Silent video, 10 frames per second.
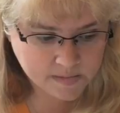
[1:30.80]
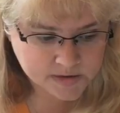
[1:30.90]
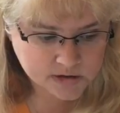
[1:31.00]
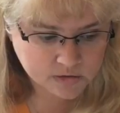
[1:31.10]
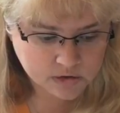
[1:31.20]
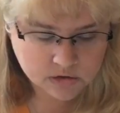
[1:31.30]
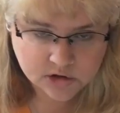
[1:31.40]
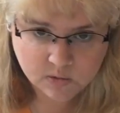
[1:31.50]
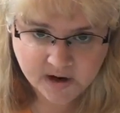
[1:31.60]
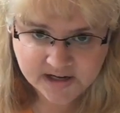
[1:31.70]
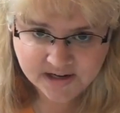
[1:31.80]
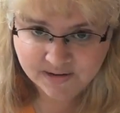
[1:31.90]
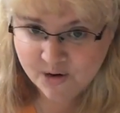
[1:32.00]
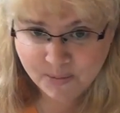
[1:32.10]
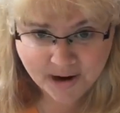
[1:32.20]
So those are ways I
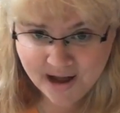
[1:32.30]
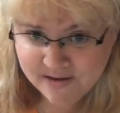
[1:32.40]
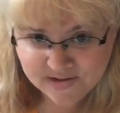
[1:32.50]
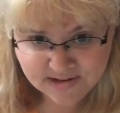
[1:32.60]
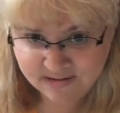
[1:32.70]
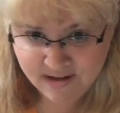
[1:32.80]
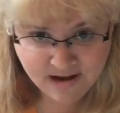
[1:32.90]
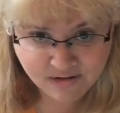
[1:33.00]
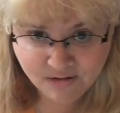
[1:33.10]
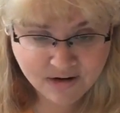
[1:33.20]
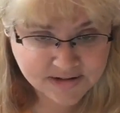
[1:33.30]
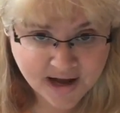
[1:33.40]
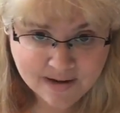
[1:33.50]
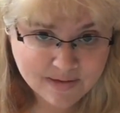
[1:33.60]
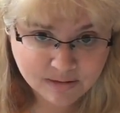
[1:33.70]
would go, but I haven't done that in a long
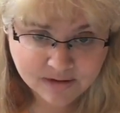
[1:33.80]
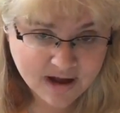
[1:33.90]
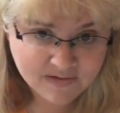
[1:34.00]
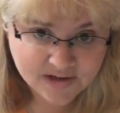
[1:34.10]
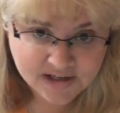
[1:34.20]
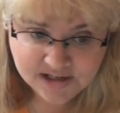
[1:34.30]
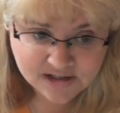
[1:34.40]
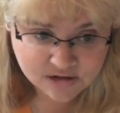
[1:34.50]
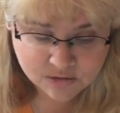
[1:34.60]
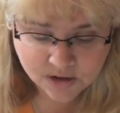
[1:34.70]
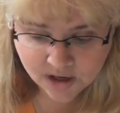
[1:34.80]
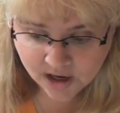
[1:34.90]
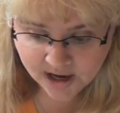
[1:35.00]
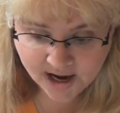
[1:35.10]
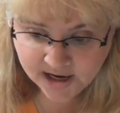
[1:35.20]
time. I really haven't need to.
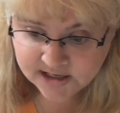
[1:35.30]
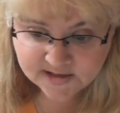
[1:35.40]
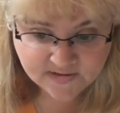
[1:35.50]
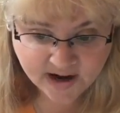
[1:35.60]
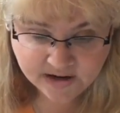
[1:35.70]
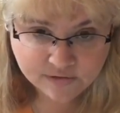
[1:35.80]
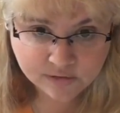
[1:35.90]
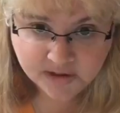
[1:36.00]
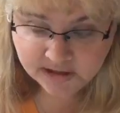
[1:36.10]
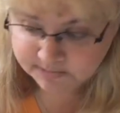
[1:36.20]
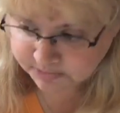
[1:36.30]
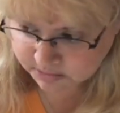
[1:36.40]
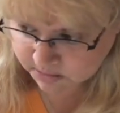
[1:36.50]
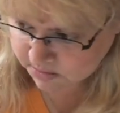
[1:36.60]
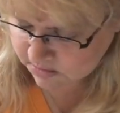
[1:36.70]
8 is fine for me.
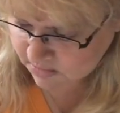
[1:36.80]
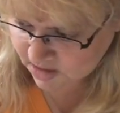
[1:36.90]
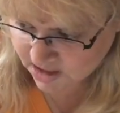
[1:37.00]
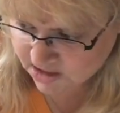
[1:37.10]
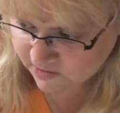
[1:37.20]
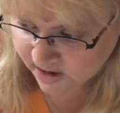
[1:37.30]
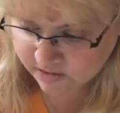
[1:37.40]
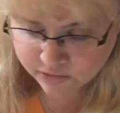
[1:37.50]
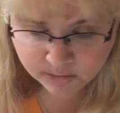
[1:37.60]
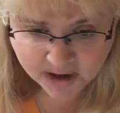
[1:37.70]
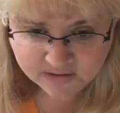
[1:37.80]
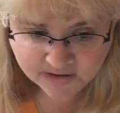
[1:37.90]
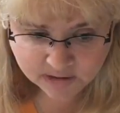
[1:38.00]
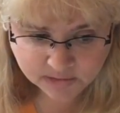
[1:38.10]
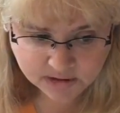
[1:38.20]
It's fine for my
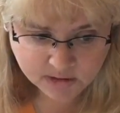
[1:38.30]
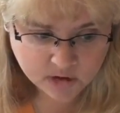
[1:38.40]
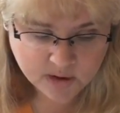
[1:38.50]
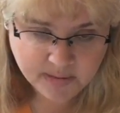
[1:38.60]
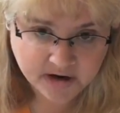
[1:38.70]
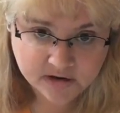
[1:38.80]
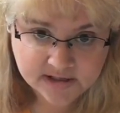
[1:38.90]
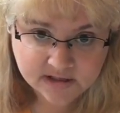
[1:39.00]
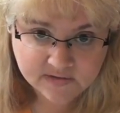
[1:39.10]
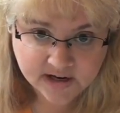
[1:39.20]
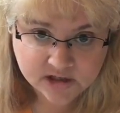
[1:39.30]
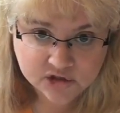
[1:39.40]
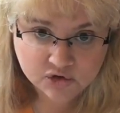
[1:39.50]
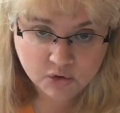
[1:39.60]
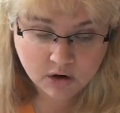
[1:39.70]
family. You know, my parents live
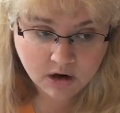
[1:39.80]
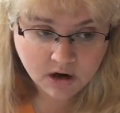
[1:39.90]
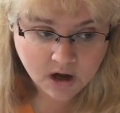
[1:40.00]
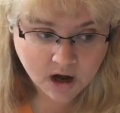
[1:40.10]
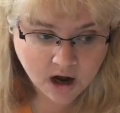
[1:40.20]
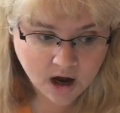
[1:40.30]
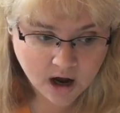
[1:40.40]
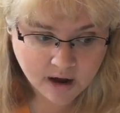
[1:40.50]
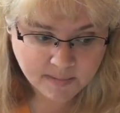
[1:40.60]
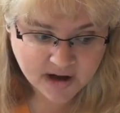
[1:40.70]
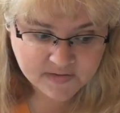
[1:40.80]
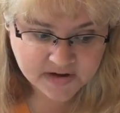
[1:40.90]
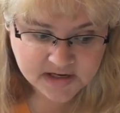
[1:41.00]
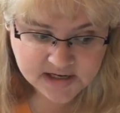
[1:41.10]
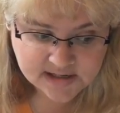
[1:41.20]
next door. I have
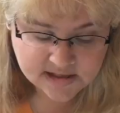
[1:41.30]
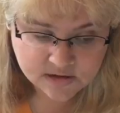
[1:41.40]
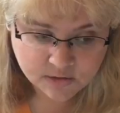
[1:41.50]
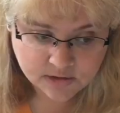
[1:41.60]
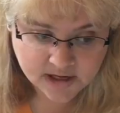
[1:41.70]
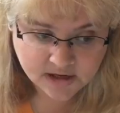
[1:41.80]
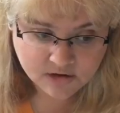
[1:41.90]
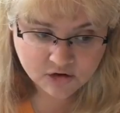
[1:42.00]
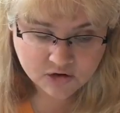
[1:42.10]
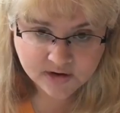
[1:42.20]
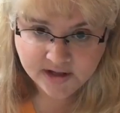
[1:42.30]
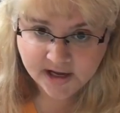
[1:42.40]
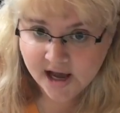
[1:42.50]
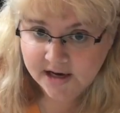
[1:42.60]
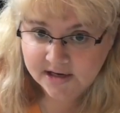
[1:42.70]
a niece in Orlando, and
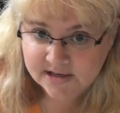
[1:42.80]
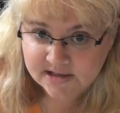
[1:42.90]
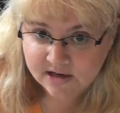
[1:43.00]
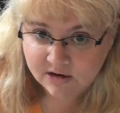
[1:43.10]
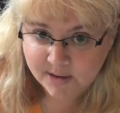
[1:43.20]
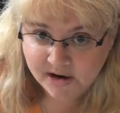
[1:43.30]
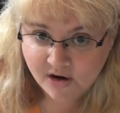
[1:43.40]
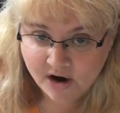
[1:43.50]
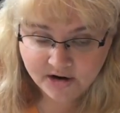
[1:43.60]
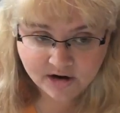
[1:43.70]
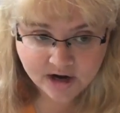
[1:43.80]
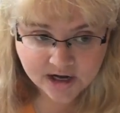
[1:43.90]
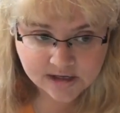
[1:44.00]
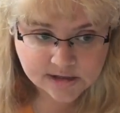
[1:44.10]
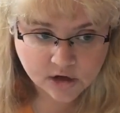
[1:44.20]
then Kennedy's here, my daughter.
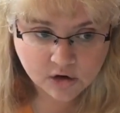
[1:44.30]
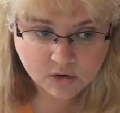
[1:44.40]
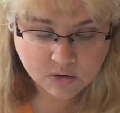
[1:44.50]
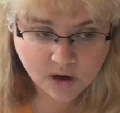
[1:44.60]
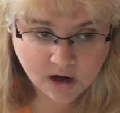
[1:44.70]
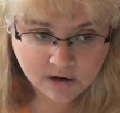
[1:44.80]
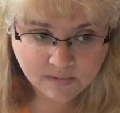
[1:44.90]
So